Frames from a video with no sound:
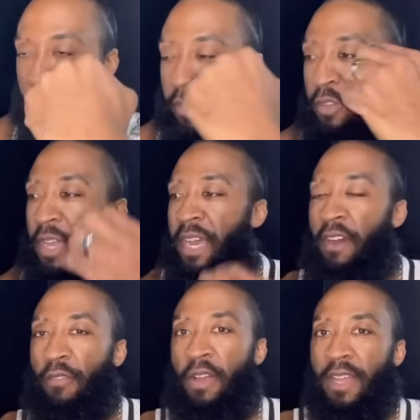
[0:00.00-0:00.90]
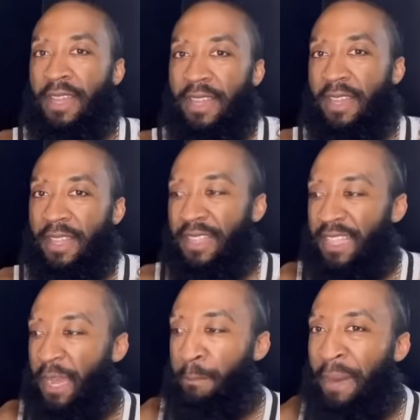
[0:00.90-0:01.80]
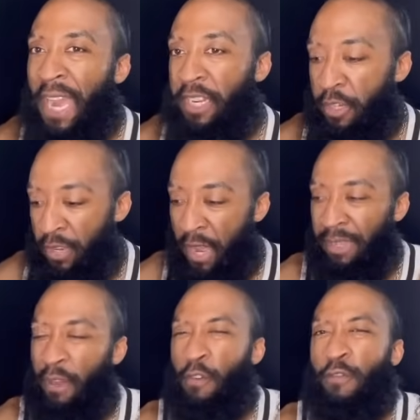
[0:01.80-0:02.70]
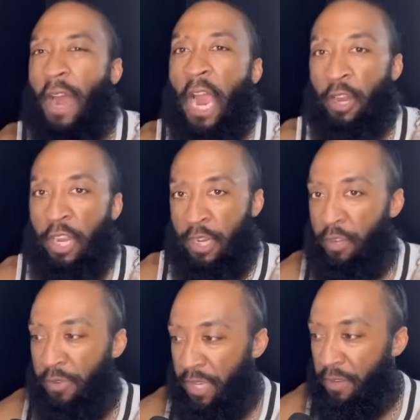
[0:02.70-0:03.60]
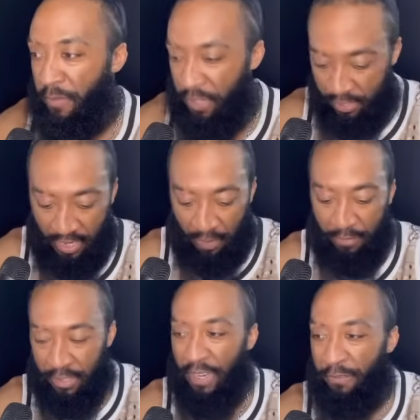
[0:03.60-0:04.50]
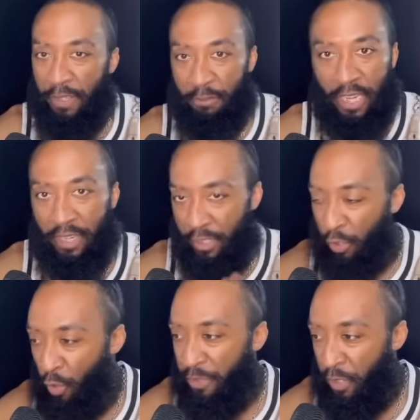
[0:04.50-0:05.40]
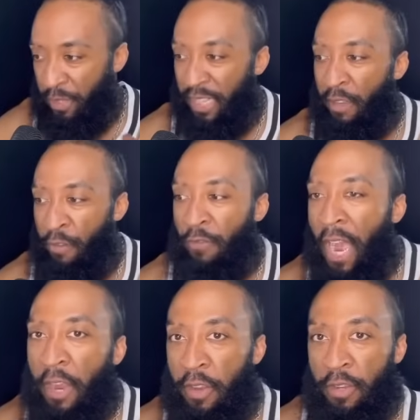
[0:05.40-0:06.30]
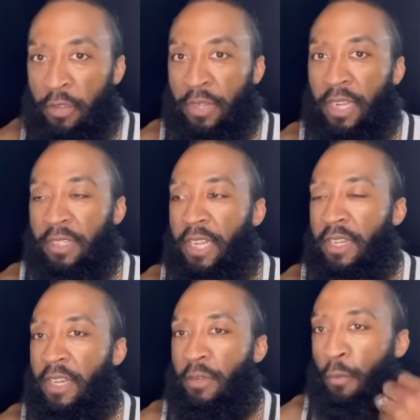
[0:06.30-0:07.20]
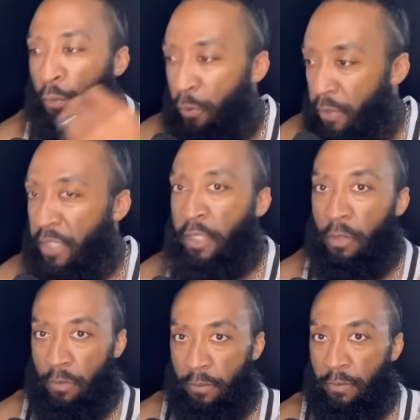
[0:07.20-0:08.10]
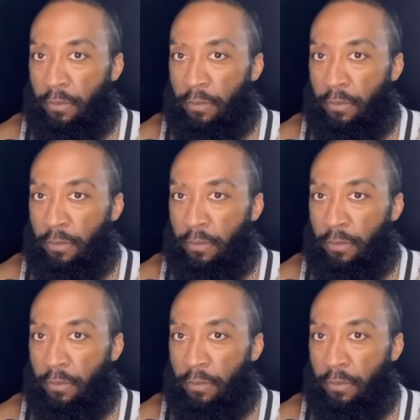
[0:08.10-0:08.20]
You have that might in you. You have that fire in you now. You see how I'm feeling? I feel I'm trying to control myself. You got that fire in you. Let's go.